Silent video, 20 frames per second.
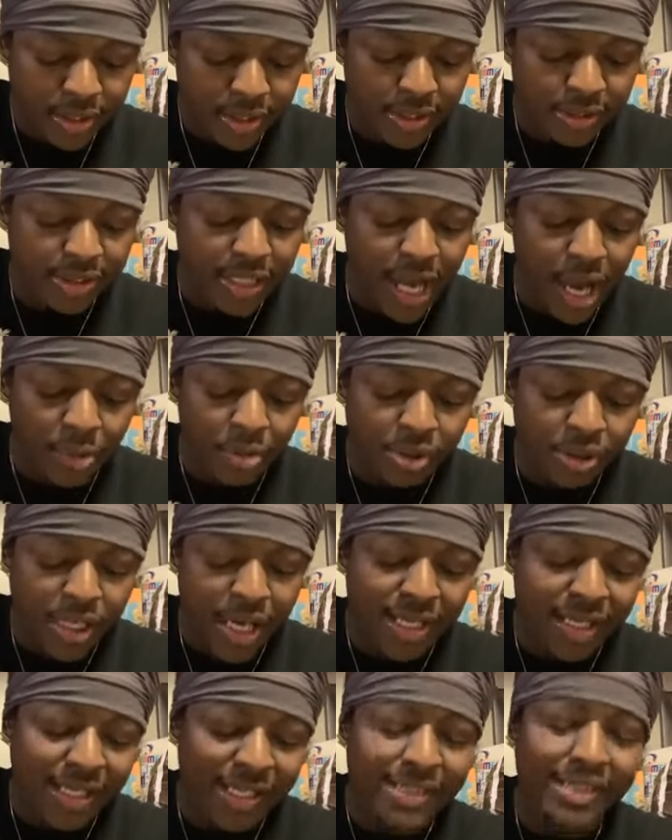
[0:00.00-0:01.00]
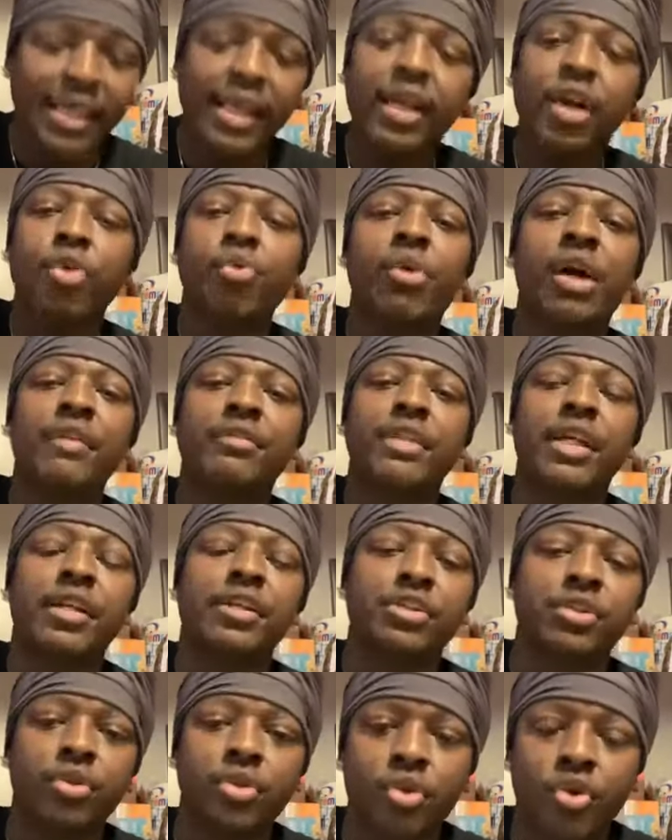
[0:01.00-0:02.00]
Because Yahawashi can't take a wife that
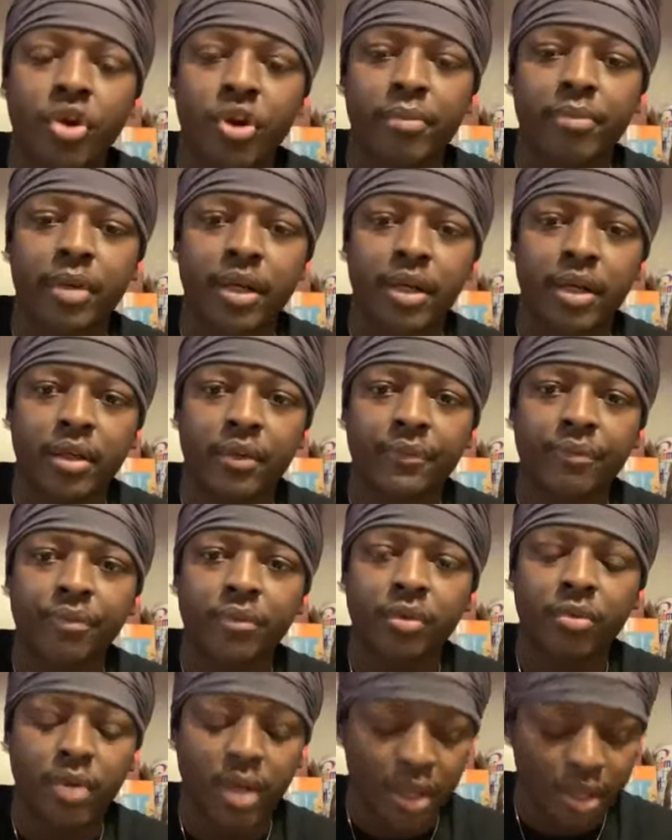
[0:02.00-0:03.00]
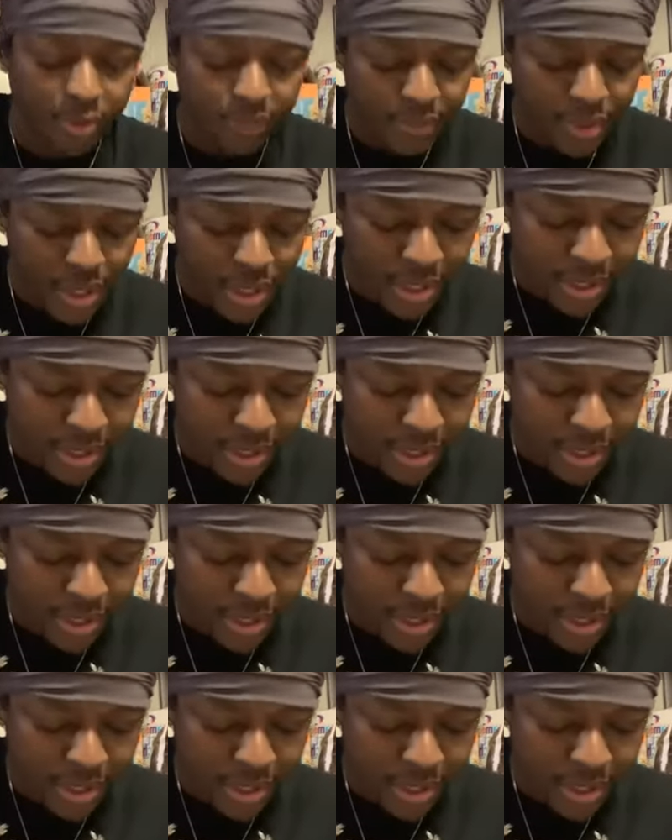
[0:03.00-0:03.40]
is a whore, man, right?